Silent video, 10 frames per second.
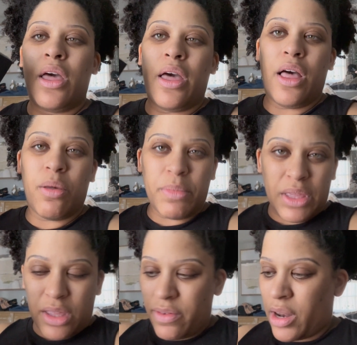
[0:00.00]
help me
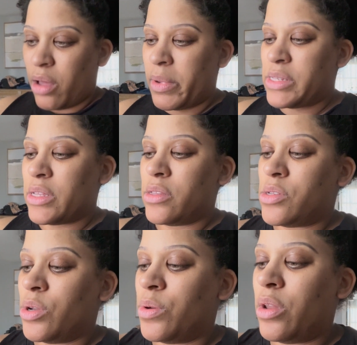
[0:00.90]
even out my skin
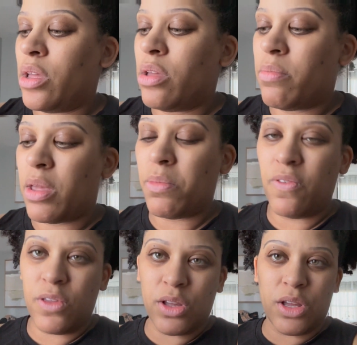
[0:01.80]
tone, make me
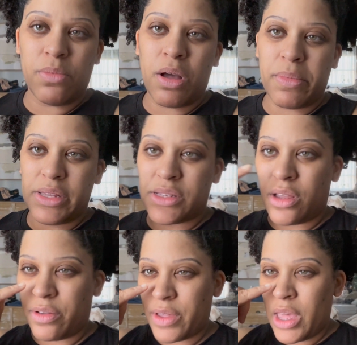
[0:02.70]
feel good about myself,